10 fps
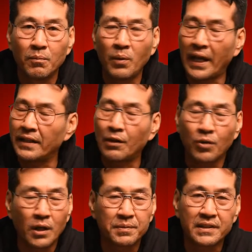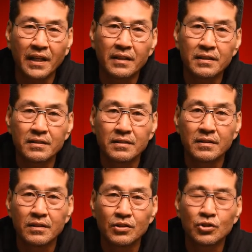man, they were upset.
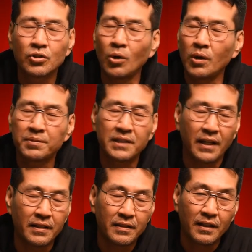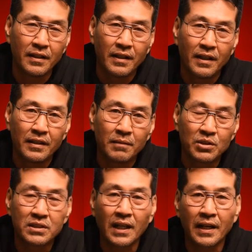So upset the
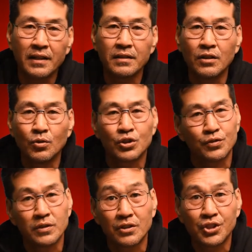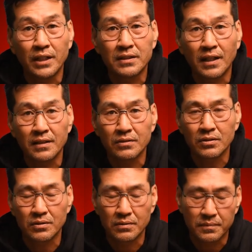Messiah was for the
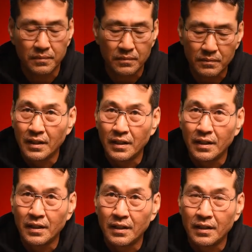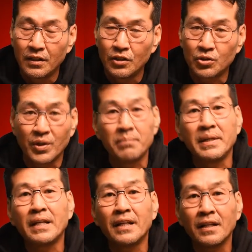Gentiles. So
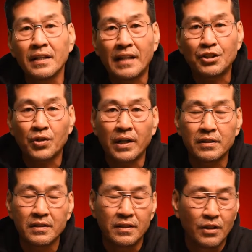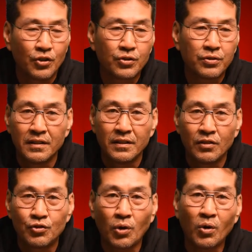immediately they try to
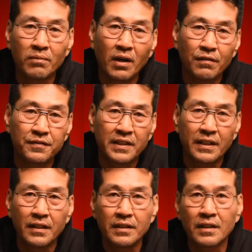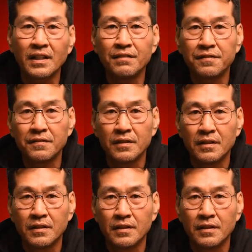throw him off the cliff